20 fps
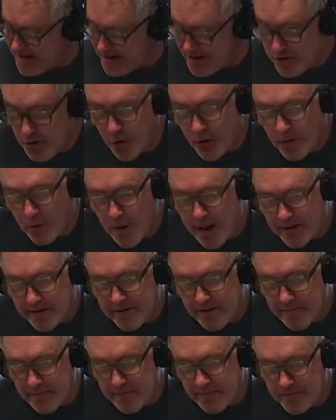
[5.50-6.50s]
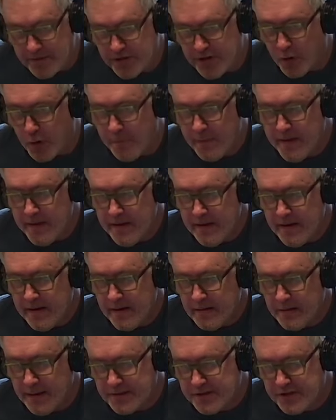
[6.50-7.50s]
You're welcome. So
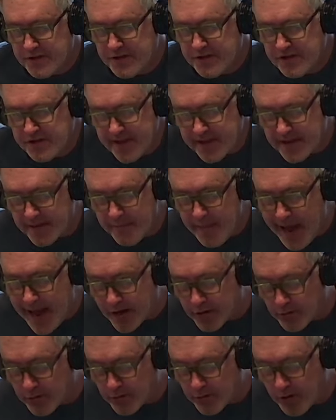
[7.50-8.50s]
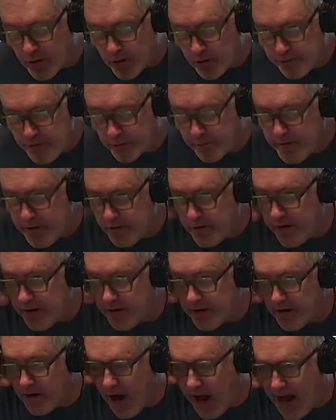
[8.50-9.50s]
let's just get a macro view from you
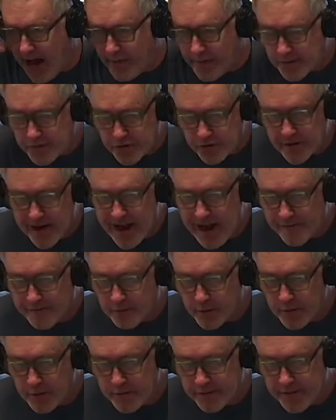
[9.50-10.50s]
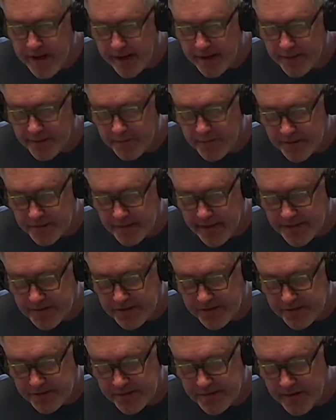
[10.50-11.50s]
here on this draft. We've got a little bit
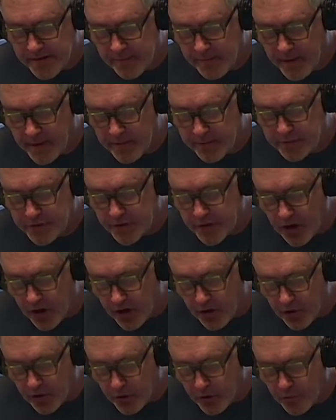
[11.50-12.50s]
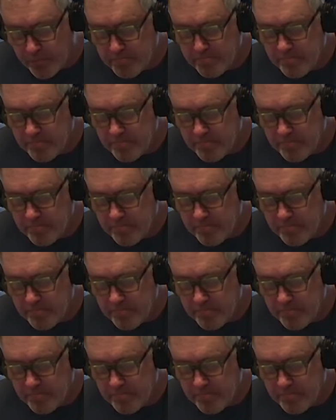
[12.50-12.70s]
less than a month to go.